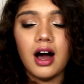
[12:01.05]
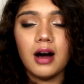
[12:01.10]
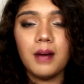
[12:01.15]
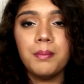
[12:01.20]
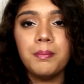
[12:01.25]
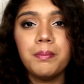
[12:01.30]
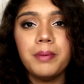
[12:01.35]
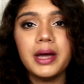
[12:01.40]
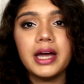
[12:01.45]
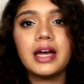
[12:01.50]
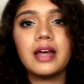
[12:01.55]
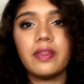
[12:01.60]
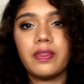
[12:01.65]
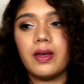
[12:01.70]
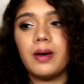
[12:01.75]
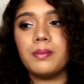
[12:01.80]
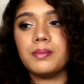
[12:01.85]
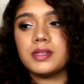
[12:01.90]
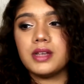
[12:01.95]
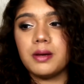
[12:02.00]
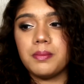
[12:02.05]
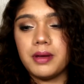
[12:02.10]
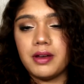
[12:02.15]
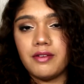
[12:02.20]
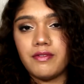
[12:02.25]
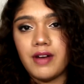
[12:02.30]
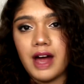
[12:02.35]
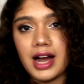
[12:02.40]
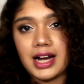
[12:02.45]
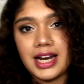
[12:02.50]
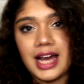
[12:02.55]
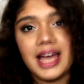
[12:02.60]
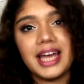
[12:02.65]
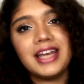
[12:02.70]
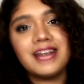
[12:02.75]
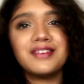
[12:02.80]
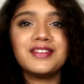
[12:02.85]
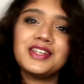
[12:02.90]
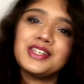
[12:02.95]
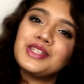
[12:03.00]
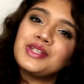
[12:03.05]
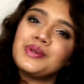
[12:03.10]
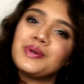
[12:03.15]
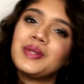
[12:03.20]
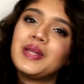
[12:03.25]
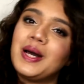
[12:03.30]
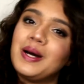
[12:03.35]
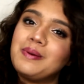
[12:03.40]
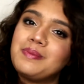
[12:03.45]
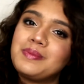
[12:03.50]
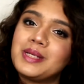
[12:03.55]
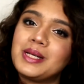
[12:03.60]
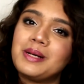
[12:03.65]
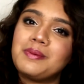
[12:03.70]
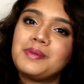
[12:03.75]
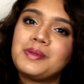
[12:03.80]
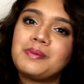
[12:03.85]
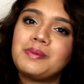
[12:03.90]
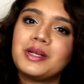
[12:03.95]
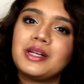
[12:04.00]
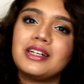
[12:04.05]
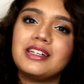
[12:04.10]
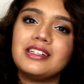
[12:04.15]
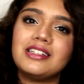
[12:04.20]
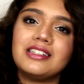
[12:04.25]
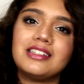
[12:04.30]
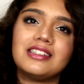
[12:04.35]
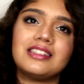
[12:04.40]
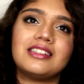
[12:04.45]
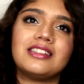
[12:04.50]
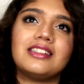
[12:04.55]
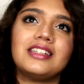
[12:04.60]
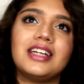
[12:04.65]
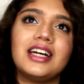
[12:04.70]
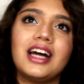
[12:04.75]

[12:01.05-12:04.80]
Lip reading: a big thumbs up. In fact, I give this 2 thumbs ups because